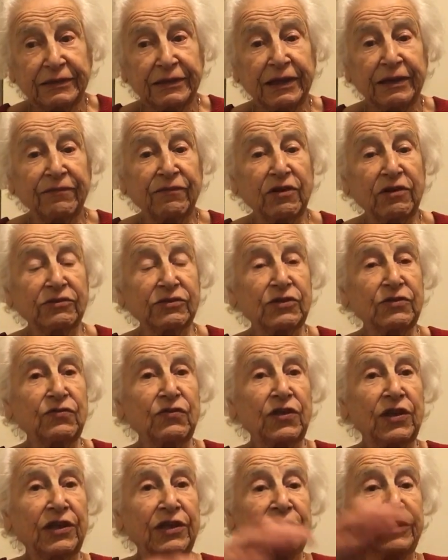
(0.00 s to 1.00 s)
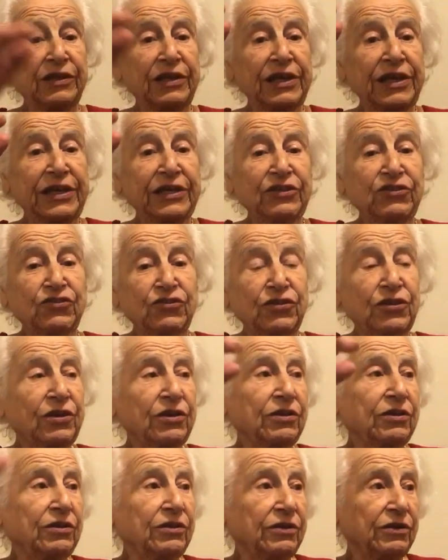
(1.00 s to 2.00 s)
there was in each
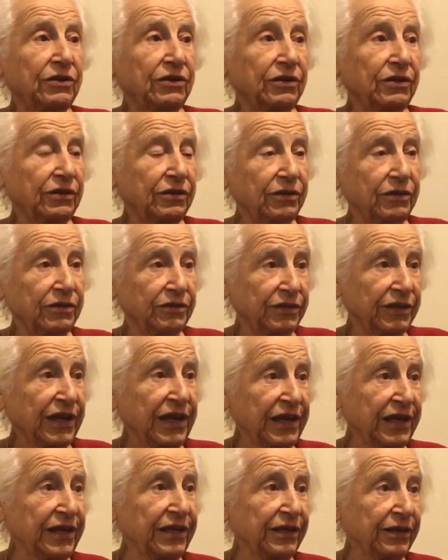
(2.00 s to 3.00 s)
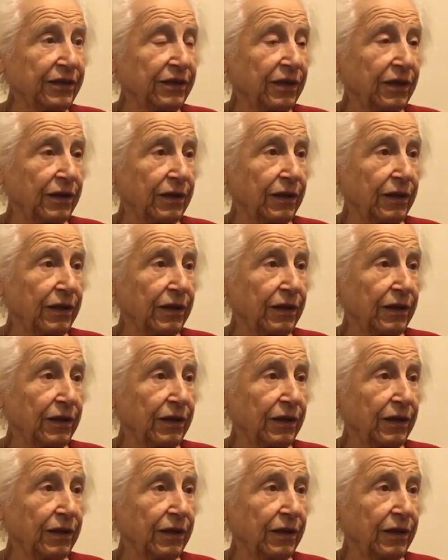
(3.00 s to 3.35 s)
train